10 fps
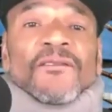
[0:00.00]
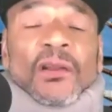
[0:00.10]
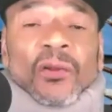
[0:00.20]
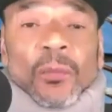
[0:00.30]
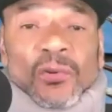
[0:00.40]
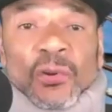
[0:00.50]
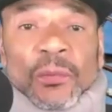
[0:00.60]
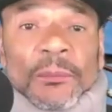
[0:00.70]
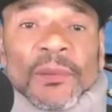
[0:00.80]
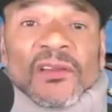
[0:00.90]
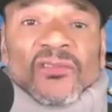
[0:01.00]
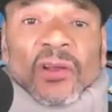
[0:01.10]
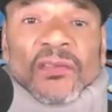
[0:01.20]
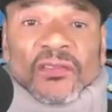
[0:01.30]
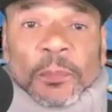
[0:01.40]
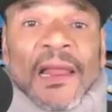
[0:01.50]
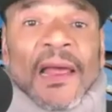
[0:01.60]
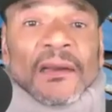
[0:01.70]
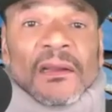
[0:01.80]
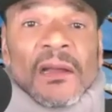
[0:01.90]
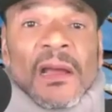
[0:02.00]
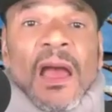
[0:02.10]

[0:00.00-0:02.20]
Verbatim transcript: fellow human beings on this planet?